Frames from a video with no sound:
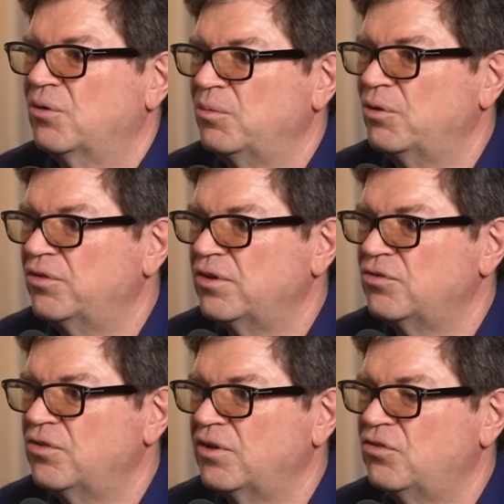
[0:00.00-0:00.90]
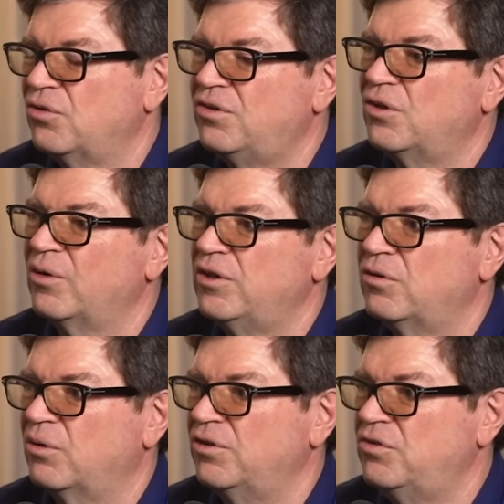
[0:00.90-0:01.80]
horrible things that sort of degrade
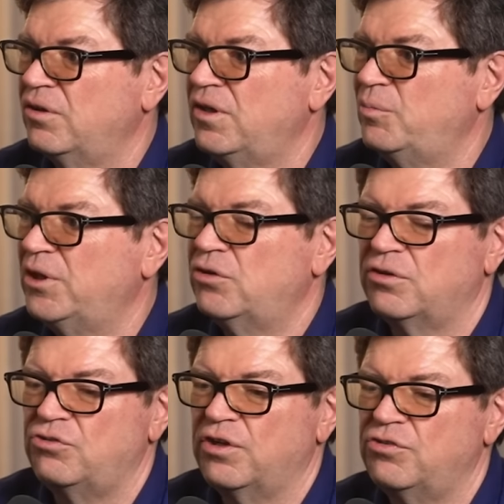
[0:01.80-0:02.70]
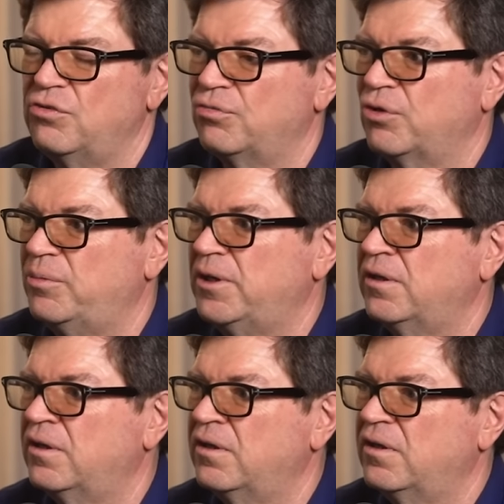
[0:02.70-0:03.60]
the quality a little bit and change the
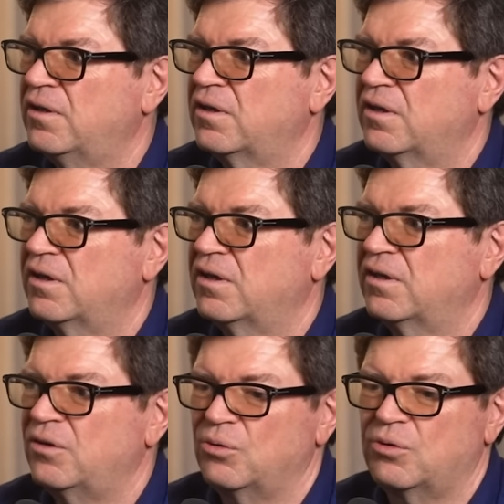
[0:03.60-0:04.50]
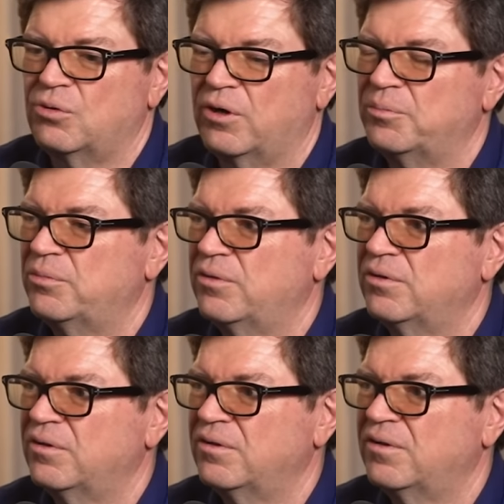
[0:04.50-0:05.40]
framing, uh, you know, crop
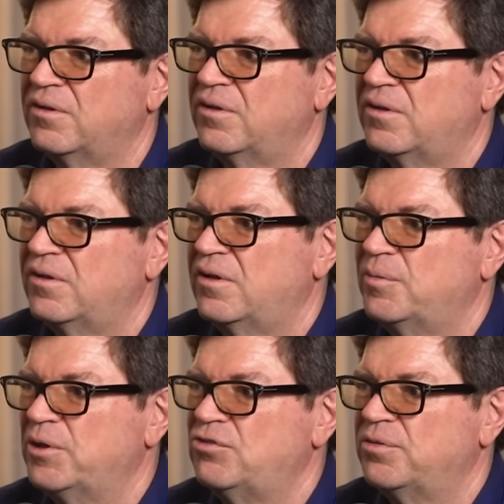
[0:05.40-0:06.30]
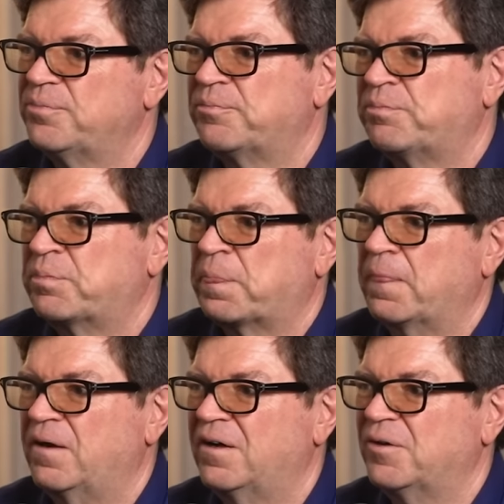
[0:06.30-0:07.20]
the image.
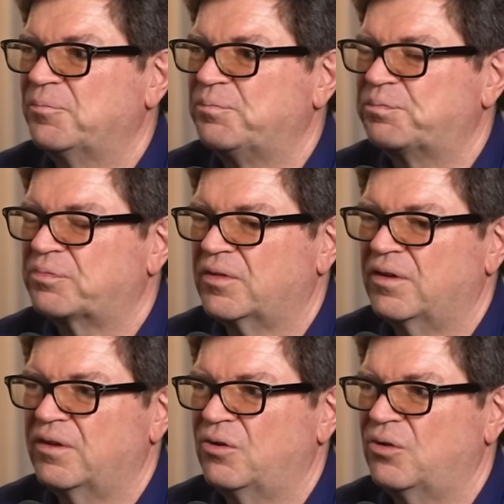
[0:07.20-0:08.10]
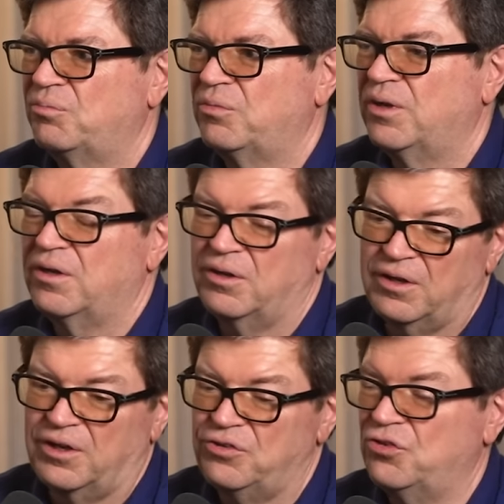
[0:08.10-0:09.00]
Um, or
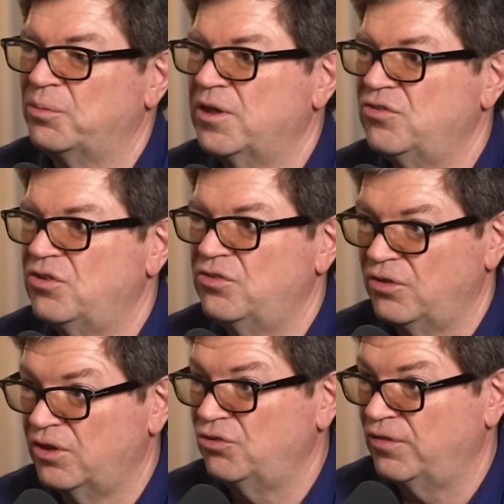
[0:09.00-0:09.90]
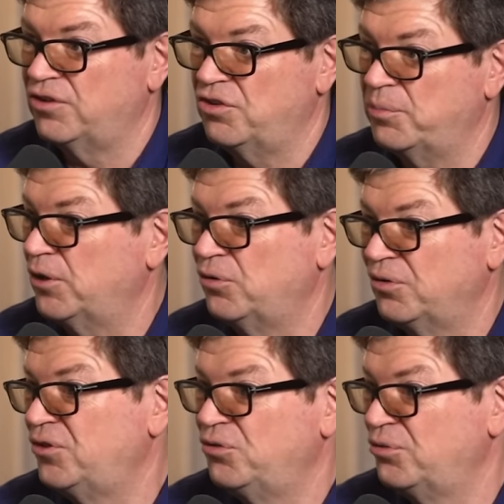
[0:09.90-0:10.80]
and in some cases, in the case of IJEPA, you
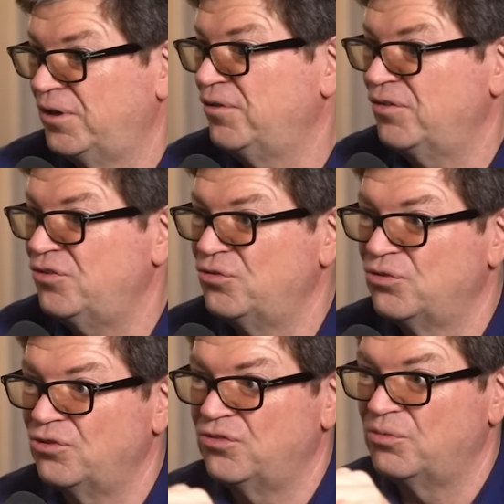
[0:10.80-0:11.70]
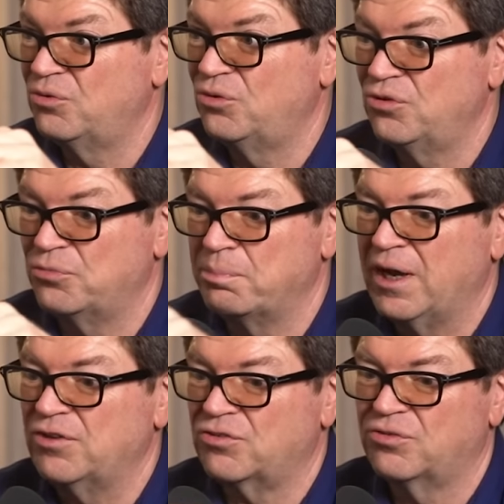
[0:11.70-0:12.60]
don't need to do any of this. You just you just
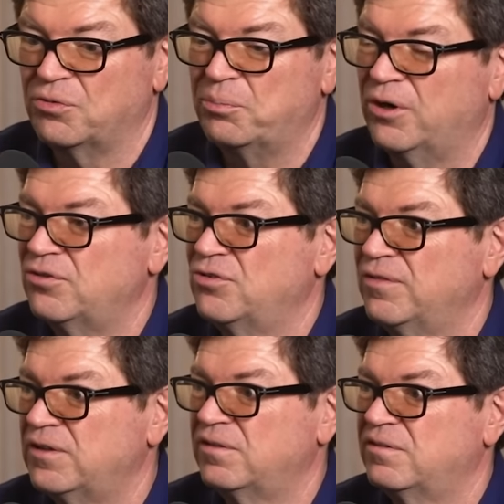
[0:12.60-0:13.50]
mask some parts of it.